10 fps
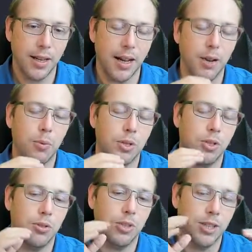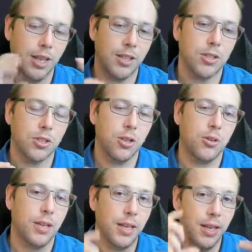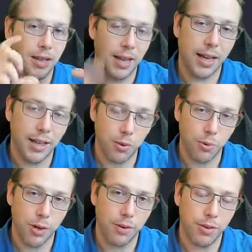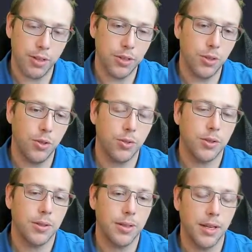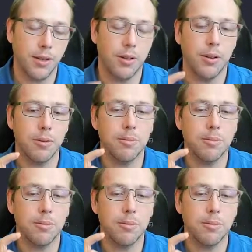I want you to take this code and inline it wherever it is used. Now, there are